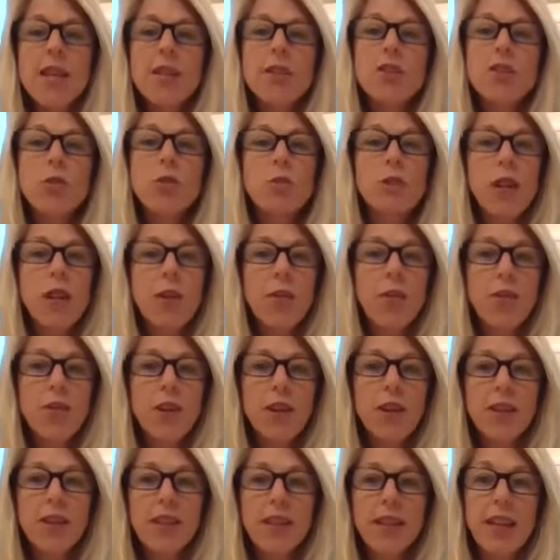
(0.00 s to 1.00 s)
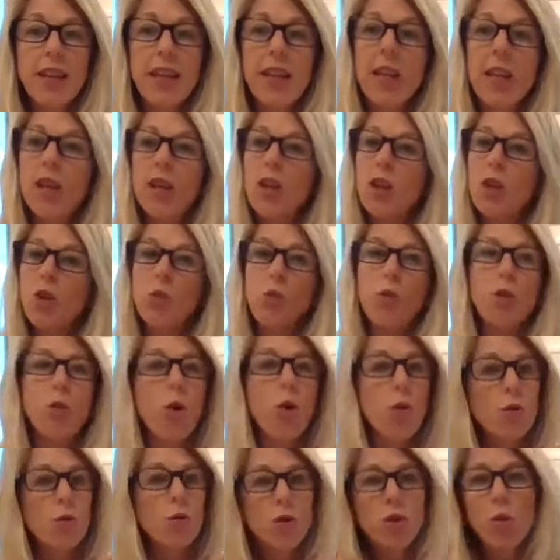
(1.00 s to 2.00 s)
So definitely, you know,
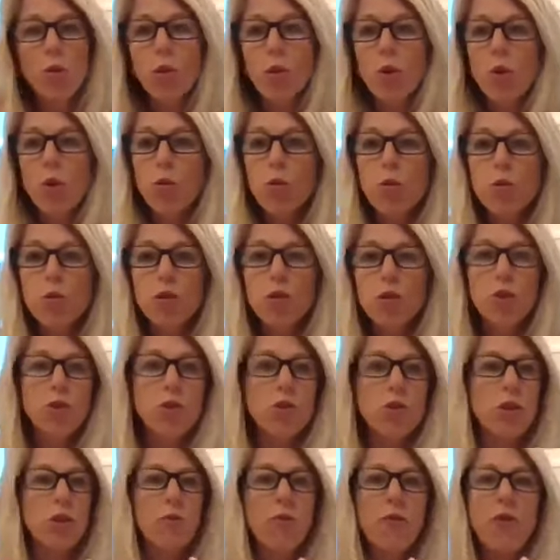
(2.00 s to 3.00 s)
do a Google search and